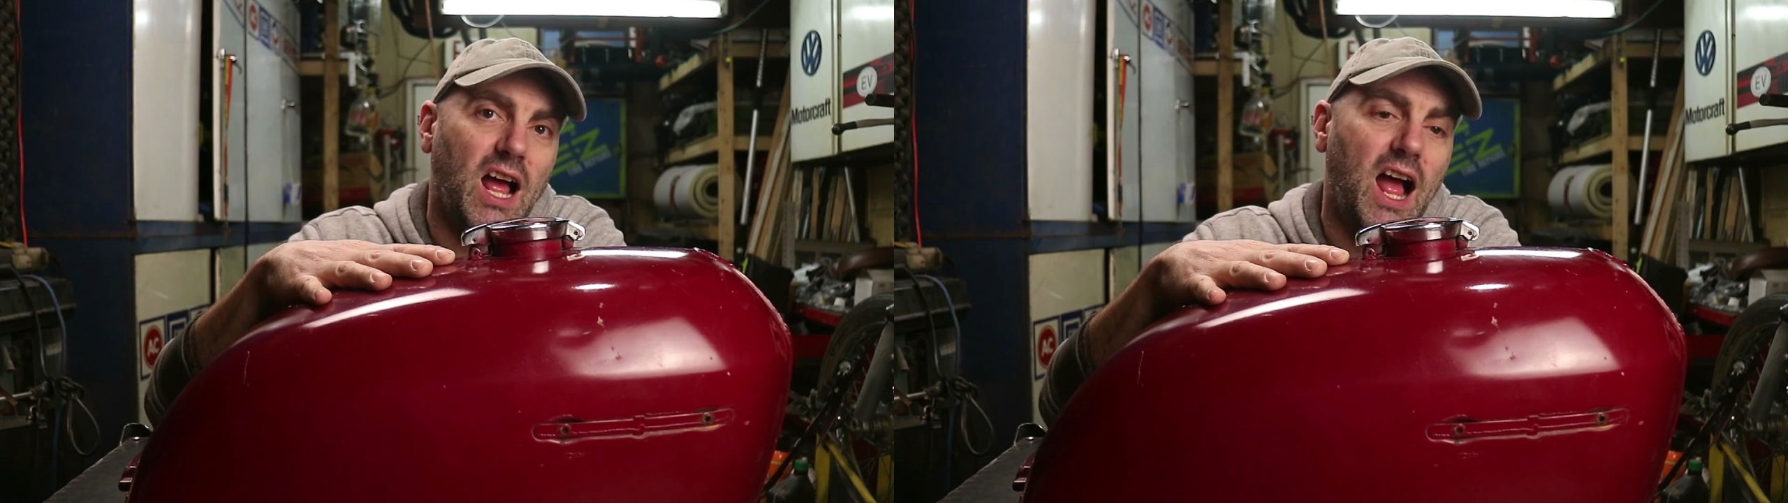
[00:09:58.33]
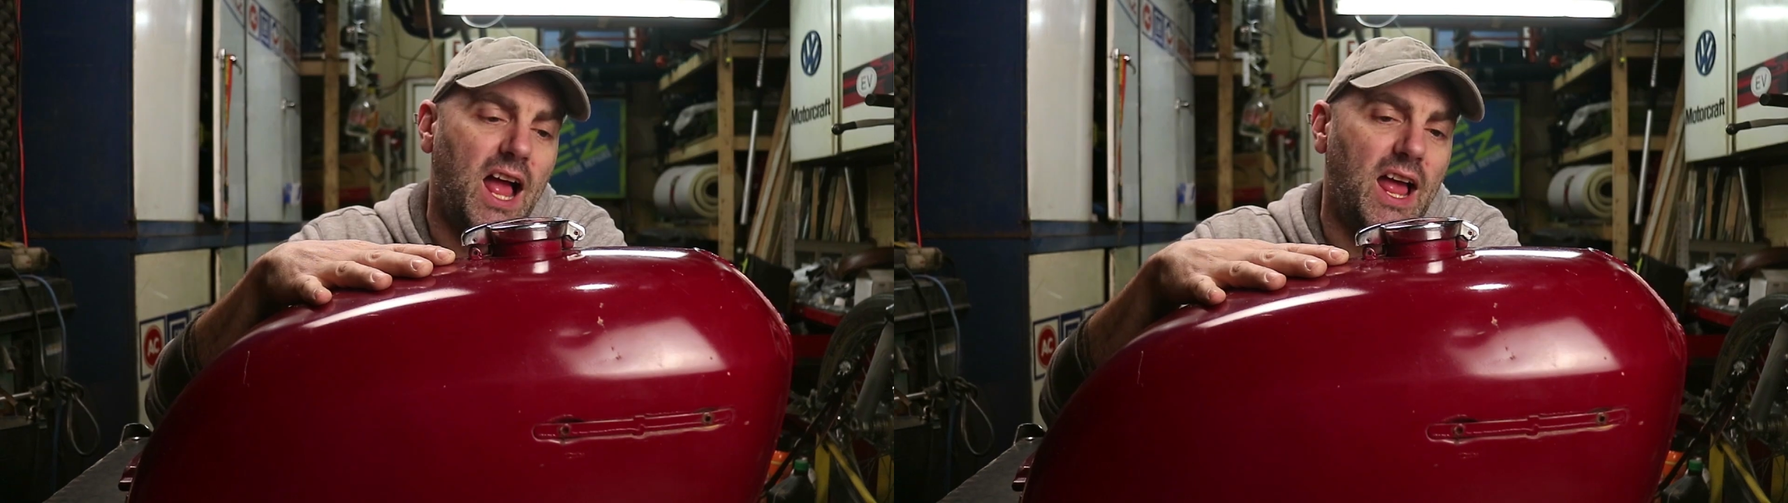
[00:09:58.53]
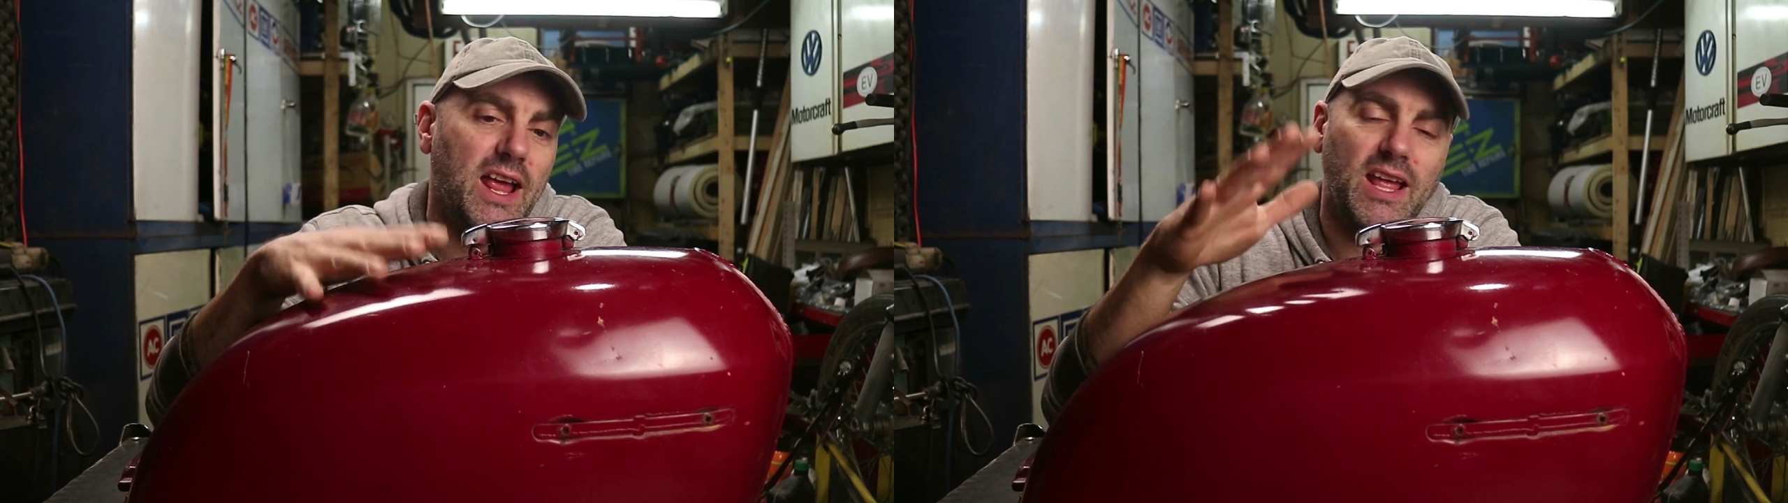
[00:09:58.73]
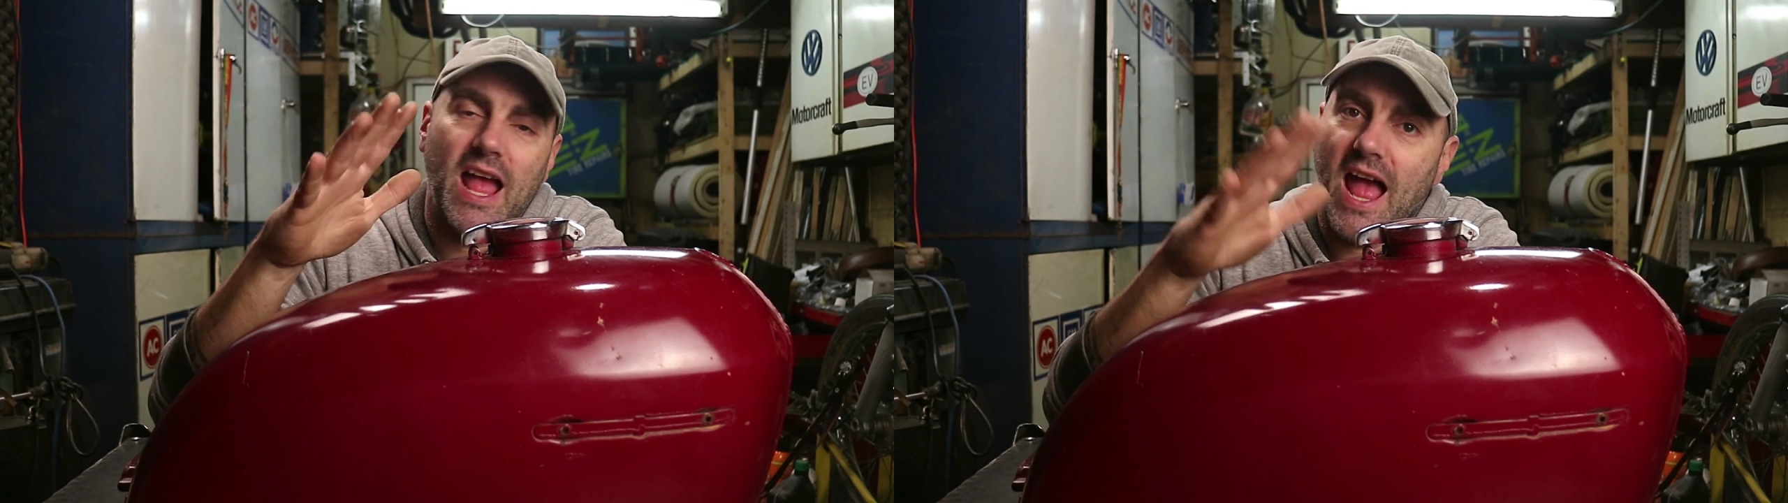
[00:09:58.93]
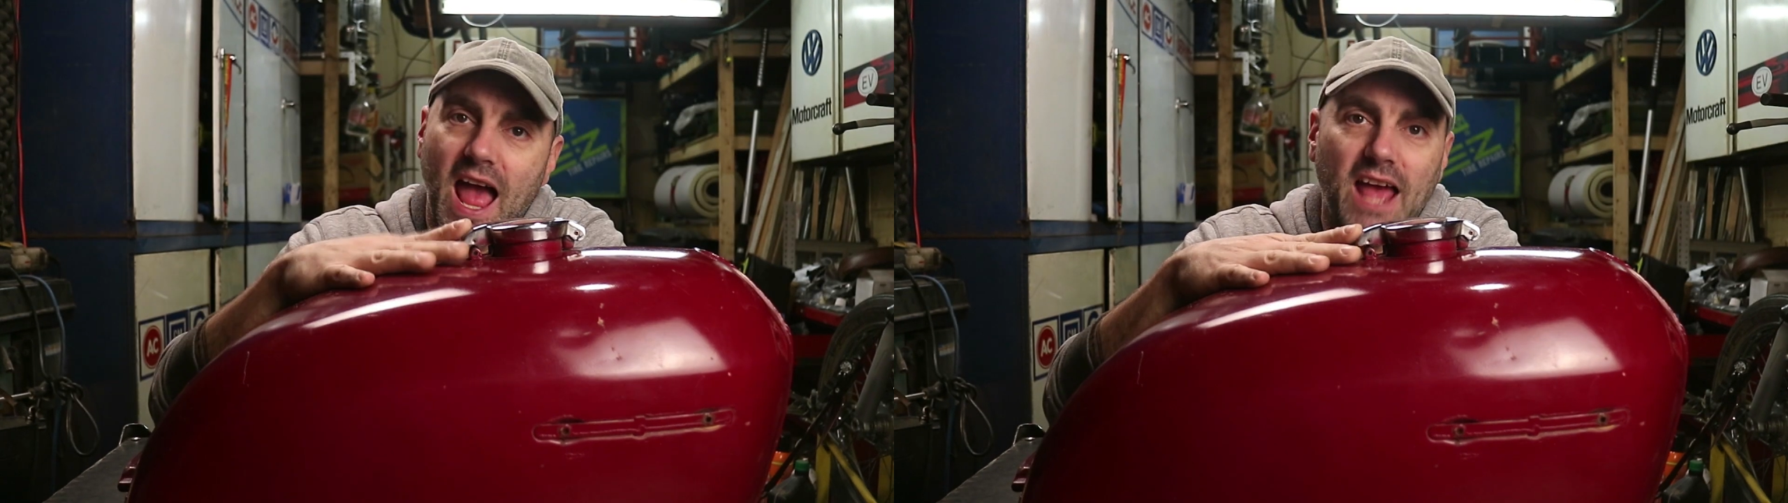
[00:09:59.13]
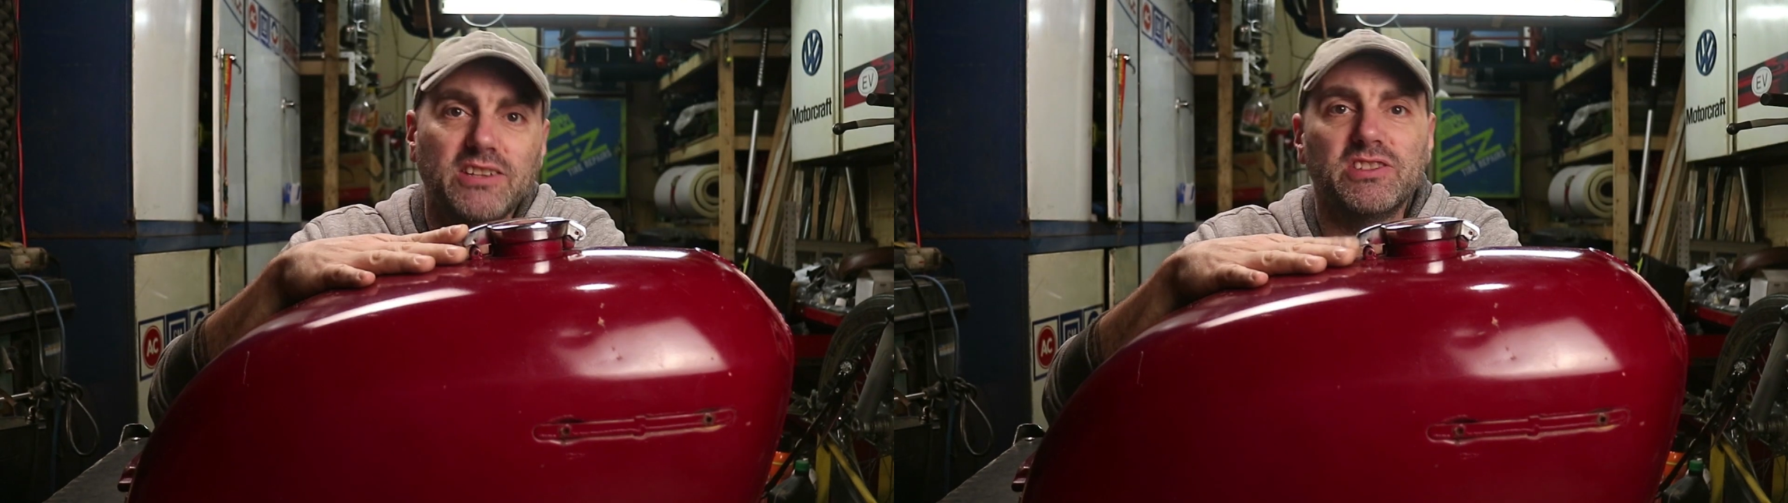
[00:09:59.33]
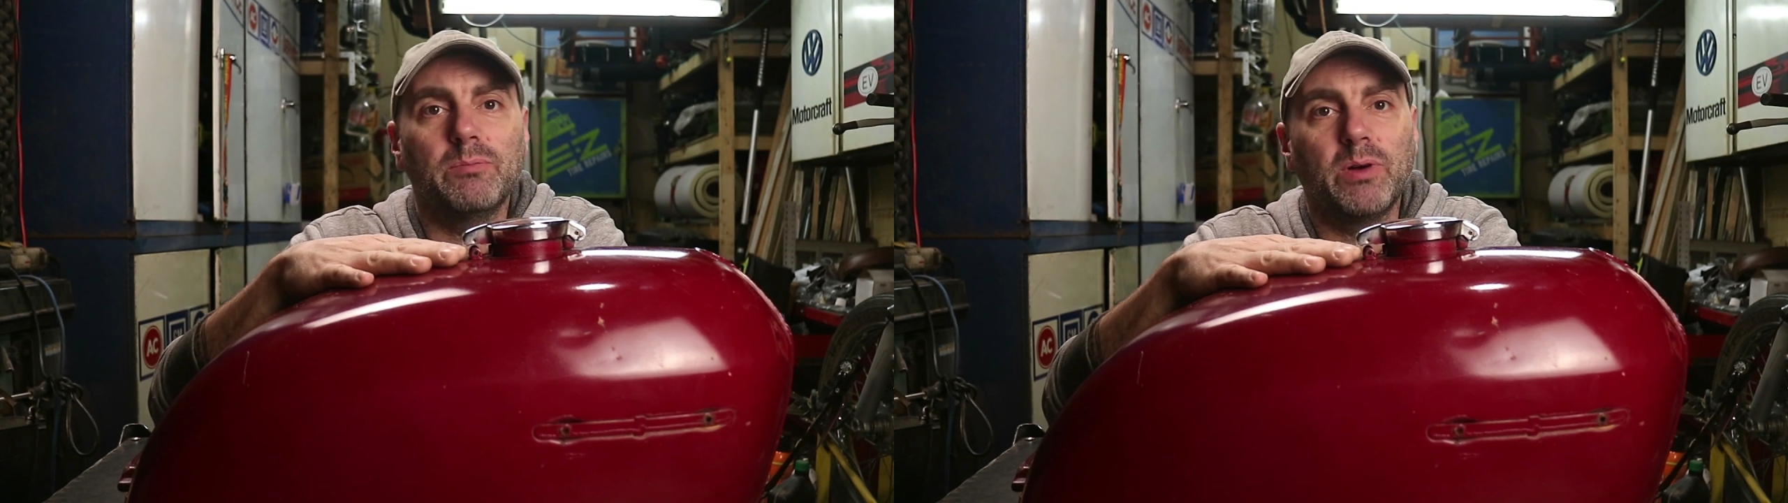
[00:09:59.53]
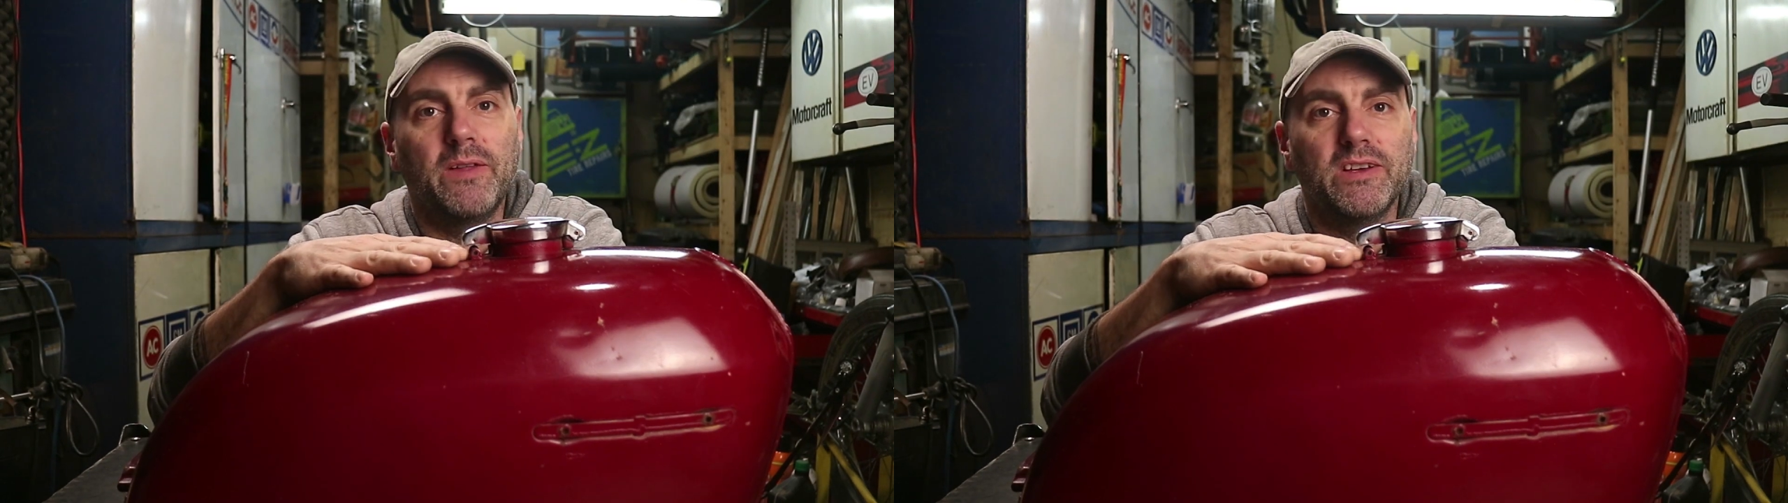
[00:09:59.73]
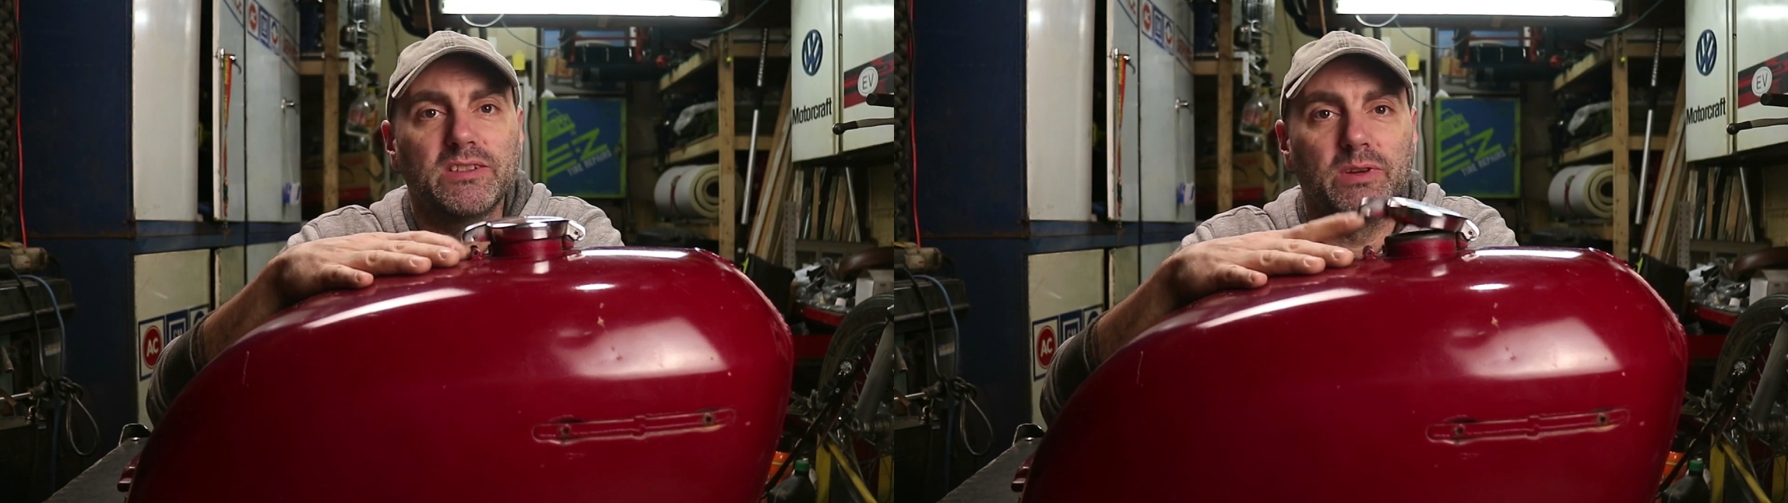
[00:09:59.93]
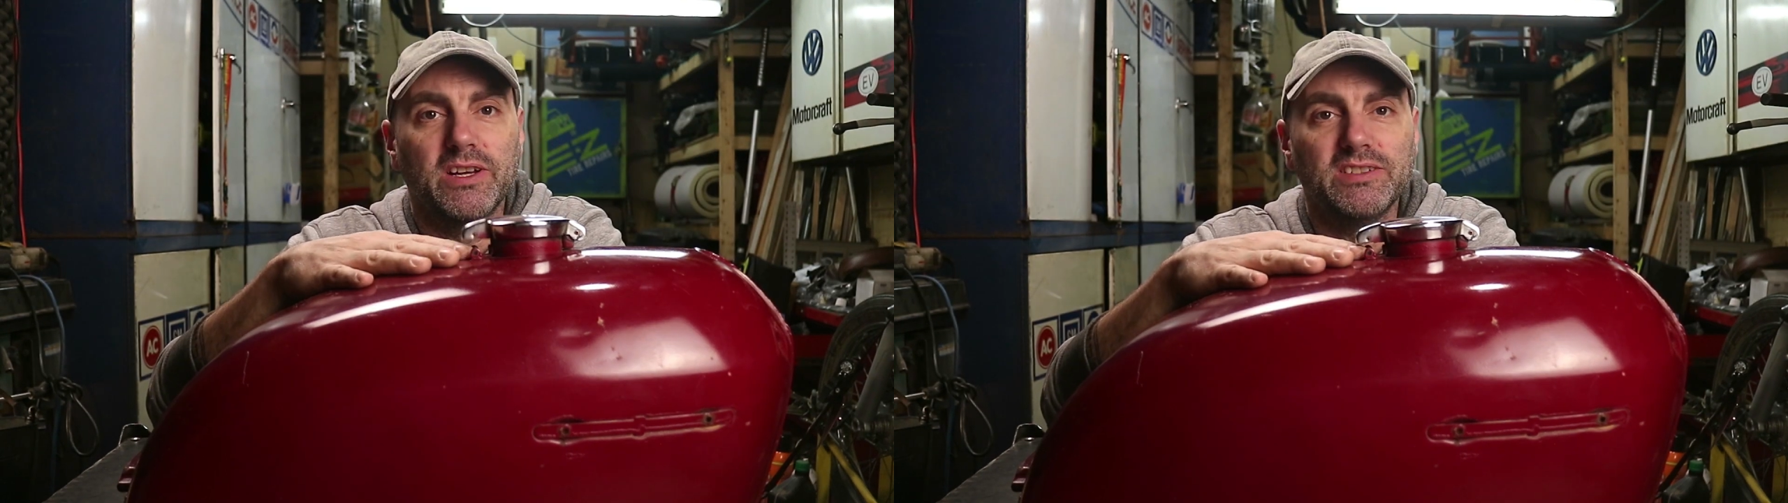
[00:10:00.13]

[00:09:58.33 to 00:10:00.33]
I had to jump on this one.